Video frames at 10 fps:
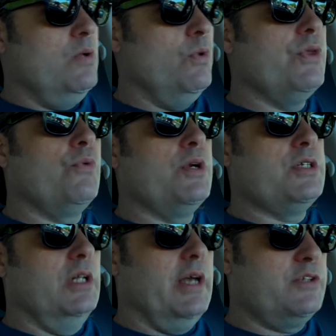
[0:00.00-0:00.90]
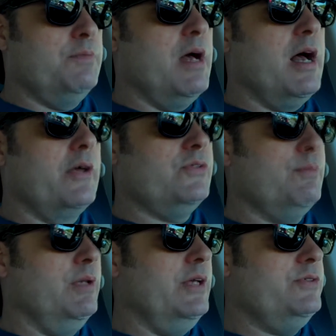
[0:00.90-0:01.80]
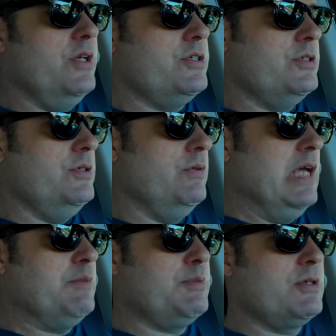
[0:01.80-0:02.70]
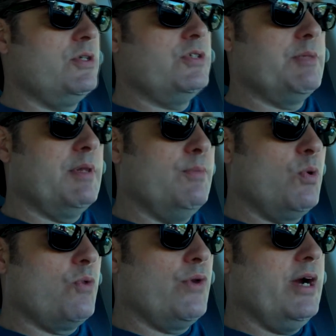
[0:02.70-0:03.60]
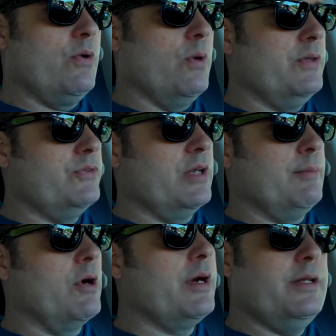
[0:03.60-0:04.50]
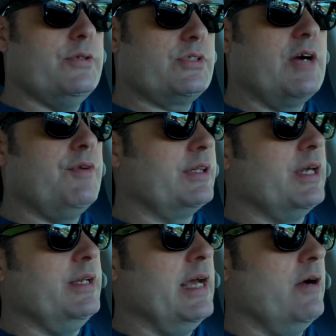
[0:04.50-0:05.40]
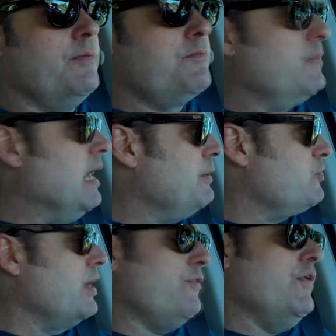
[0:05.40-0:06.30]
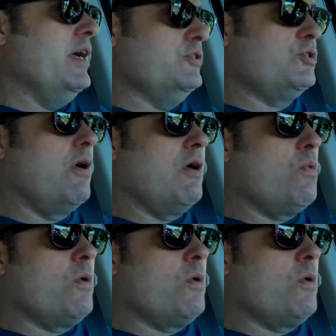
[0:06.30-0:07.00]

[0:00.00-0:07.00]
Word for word: with original Xbox and PlayStation two games, especially some of the more rare ones, and I'm already discovering that now. I've been trying to find Star